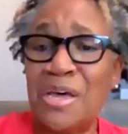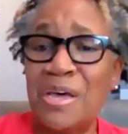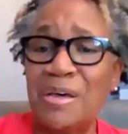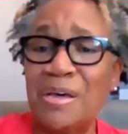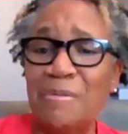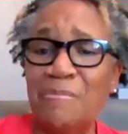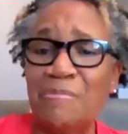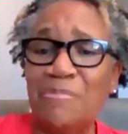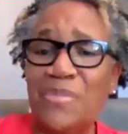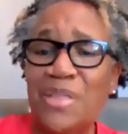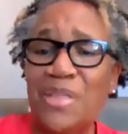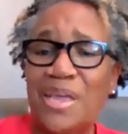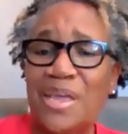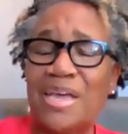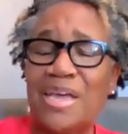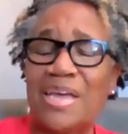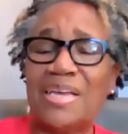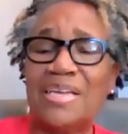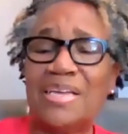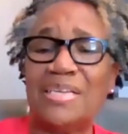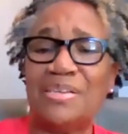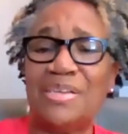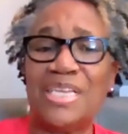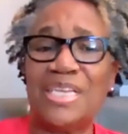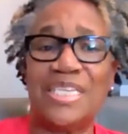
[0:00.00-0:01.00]
um,
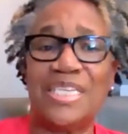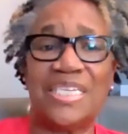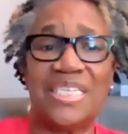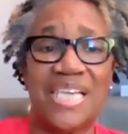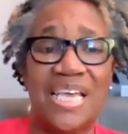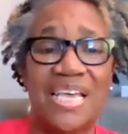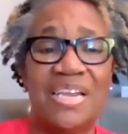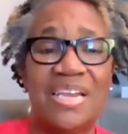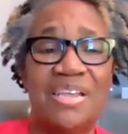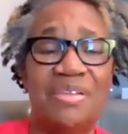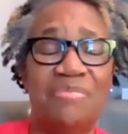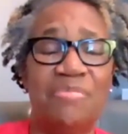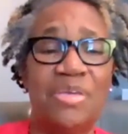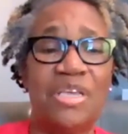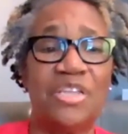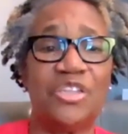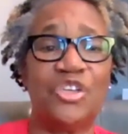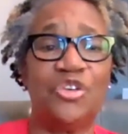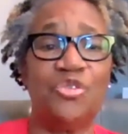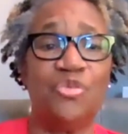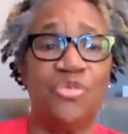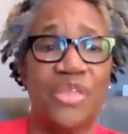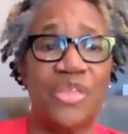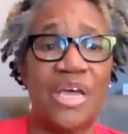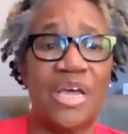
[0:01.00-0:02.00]
uh, it's set in
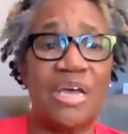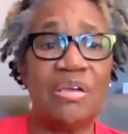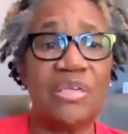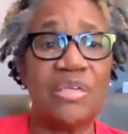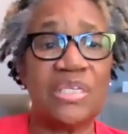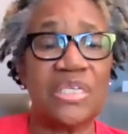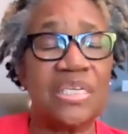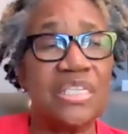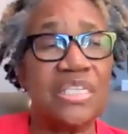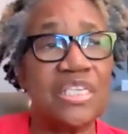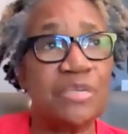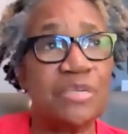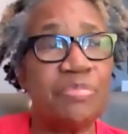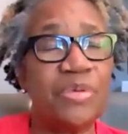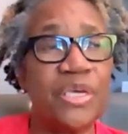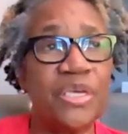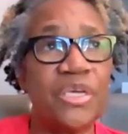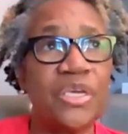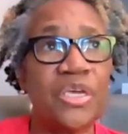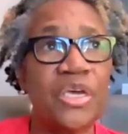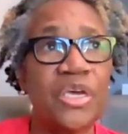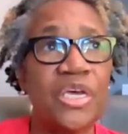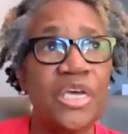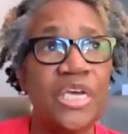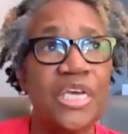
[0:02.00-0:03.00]
mid 2000s
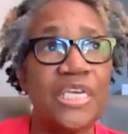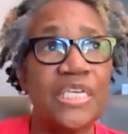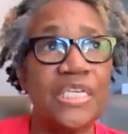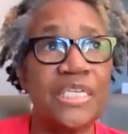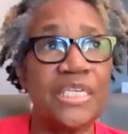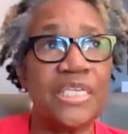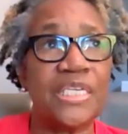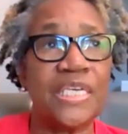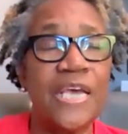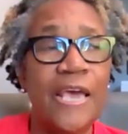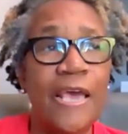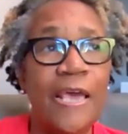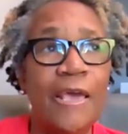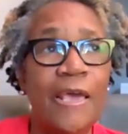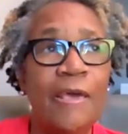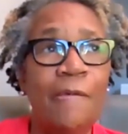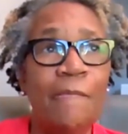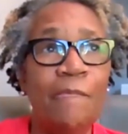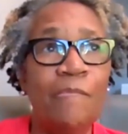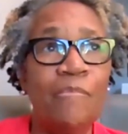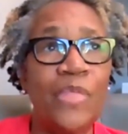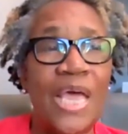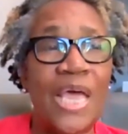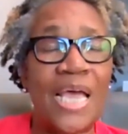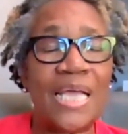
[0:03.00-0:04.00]
because
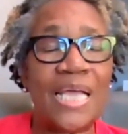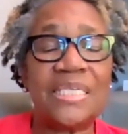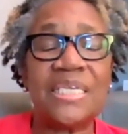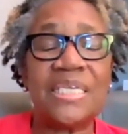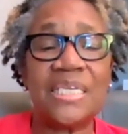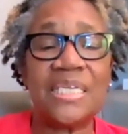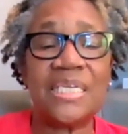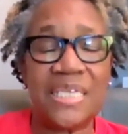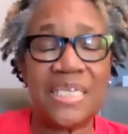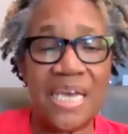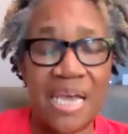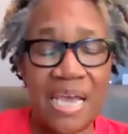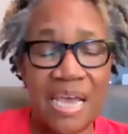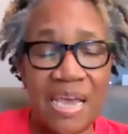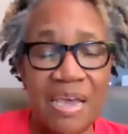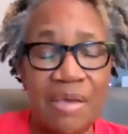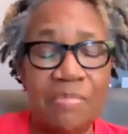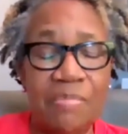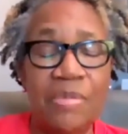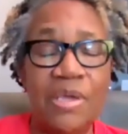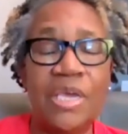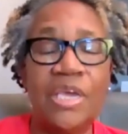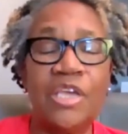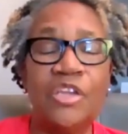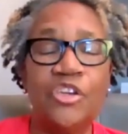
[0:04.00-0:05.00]
that's a
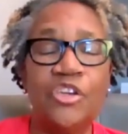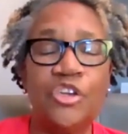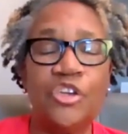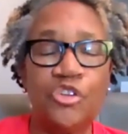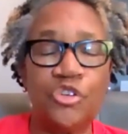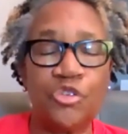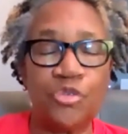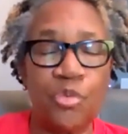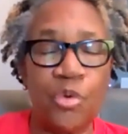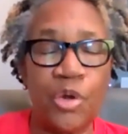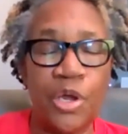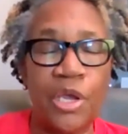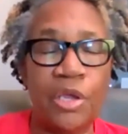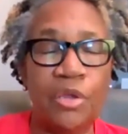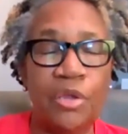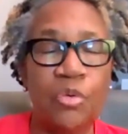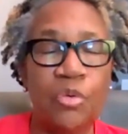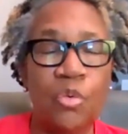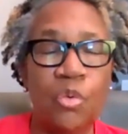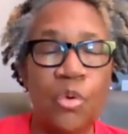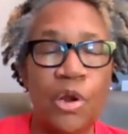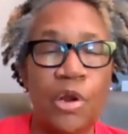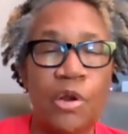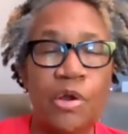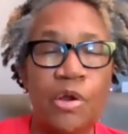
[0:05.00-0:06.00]
time in Detroit
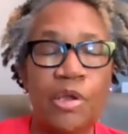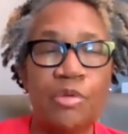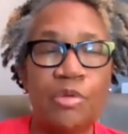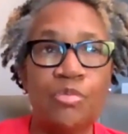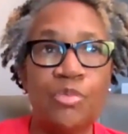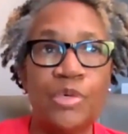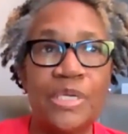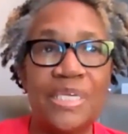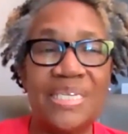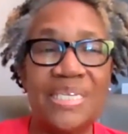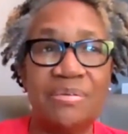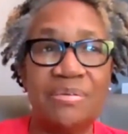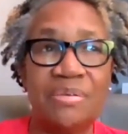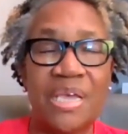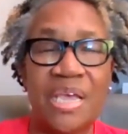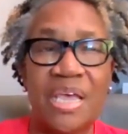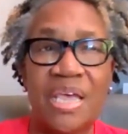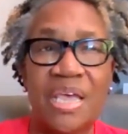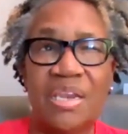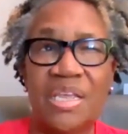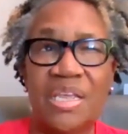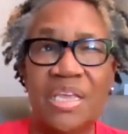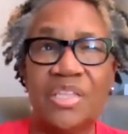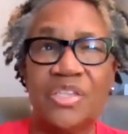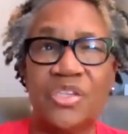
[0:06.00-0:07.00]
where it was
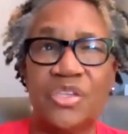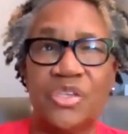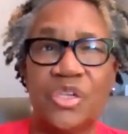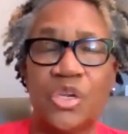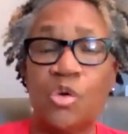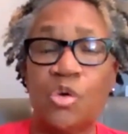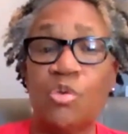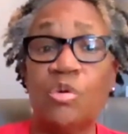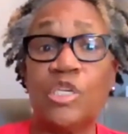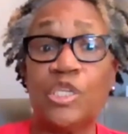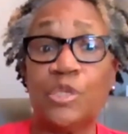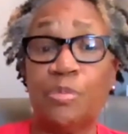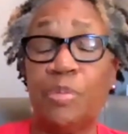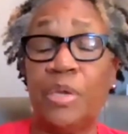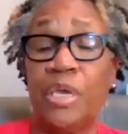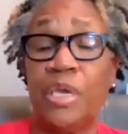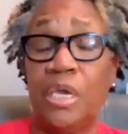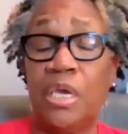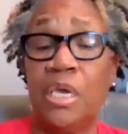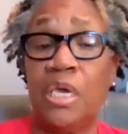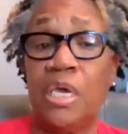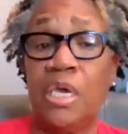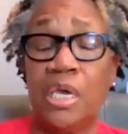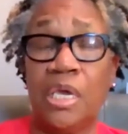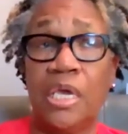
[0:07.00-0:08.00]
at its lowest
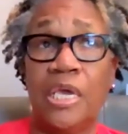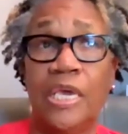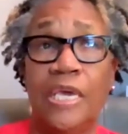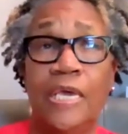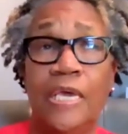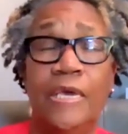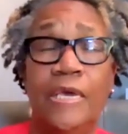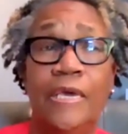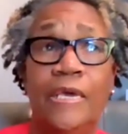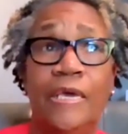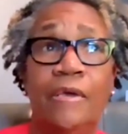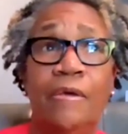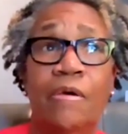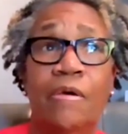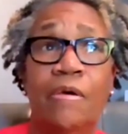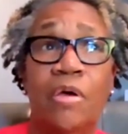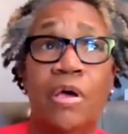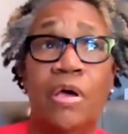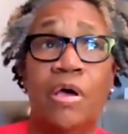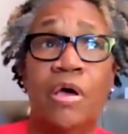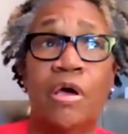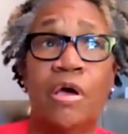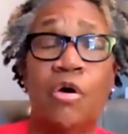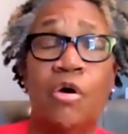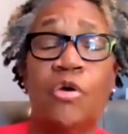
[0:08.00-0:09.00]
peak,
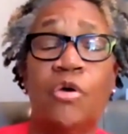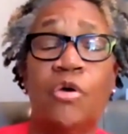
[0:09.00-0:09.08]
uh,